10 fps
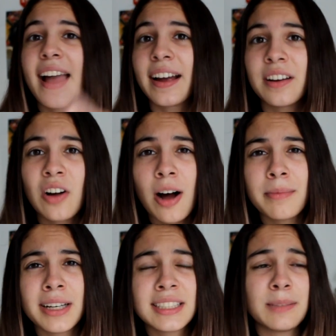
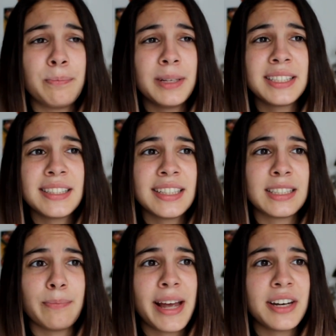economics,
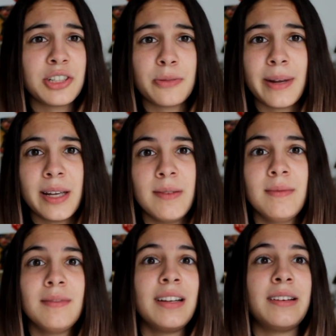business, management,
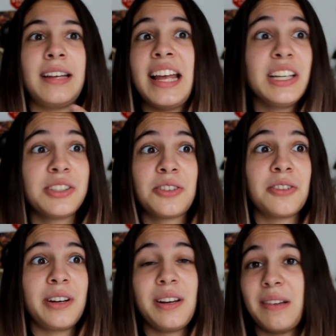
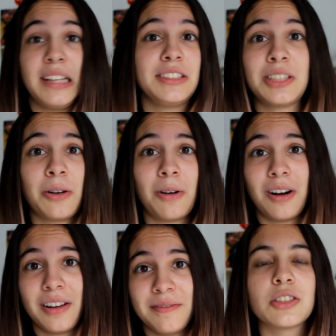history, and so
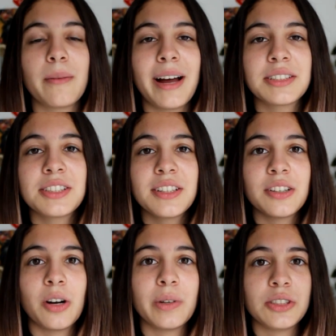on. So I'm actually going
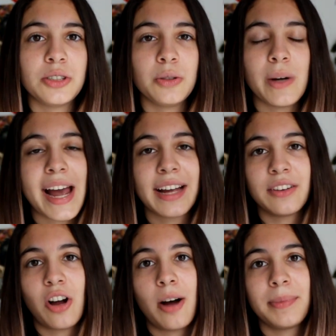to go into
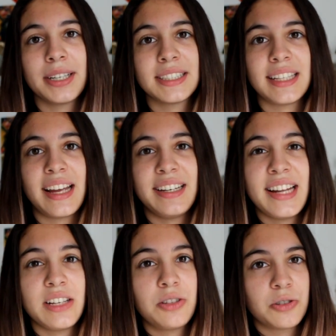economics and
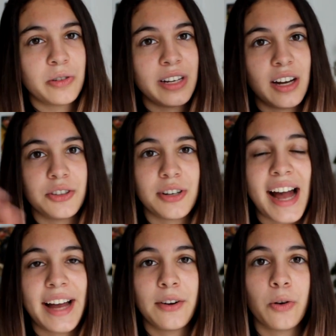history under
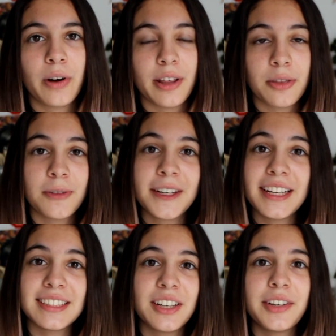category 3
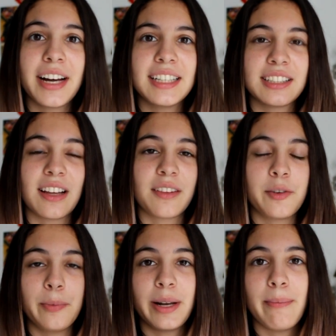and tell you guys a
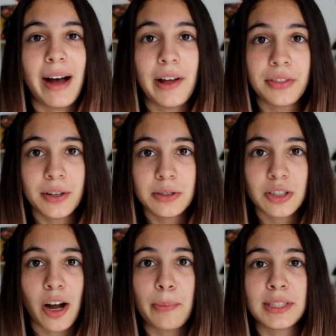little bit about those
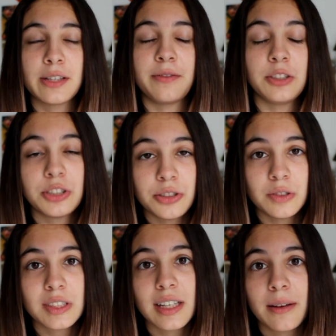topics if you
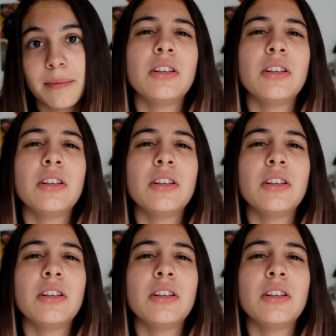choose them.